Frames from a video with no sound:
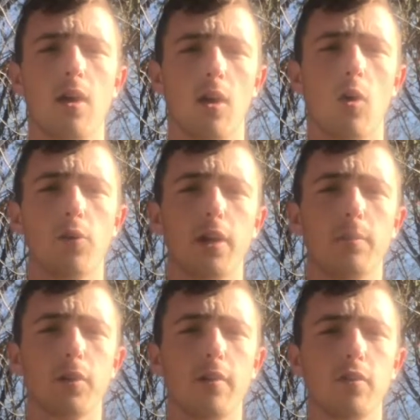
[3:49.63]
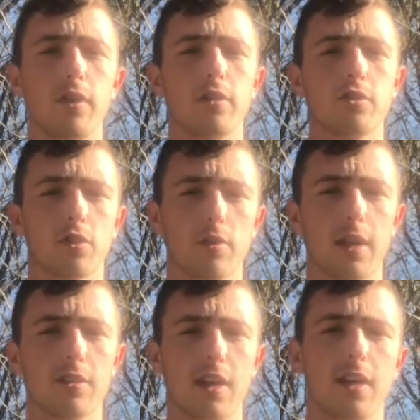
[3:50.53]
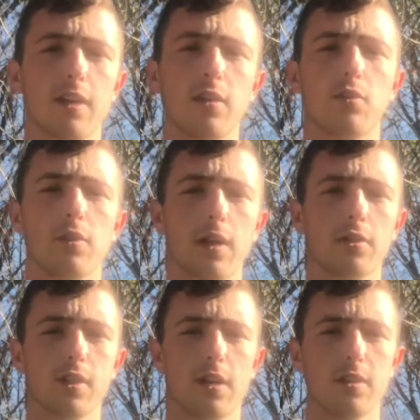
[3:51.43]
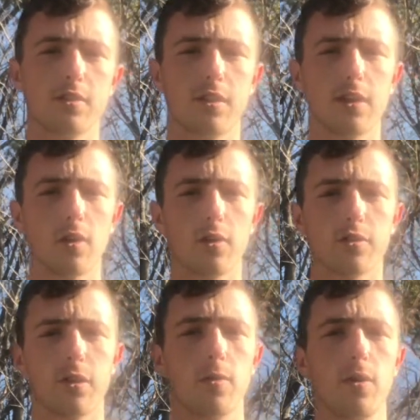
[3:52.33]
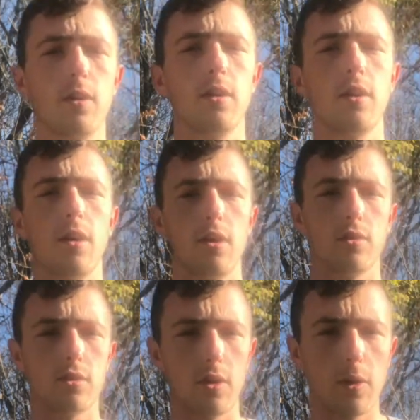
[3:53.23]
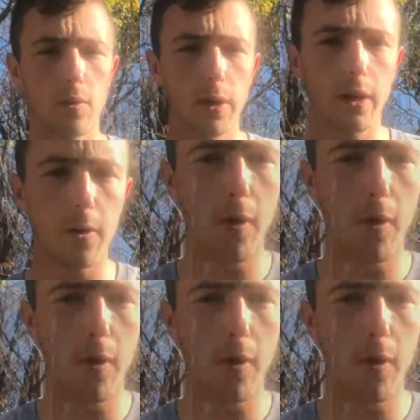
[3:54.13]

Hold it up level and screw that side in through the outside of the stake also. So here we go.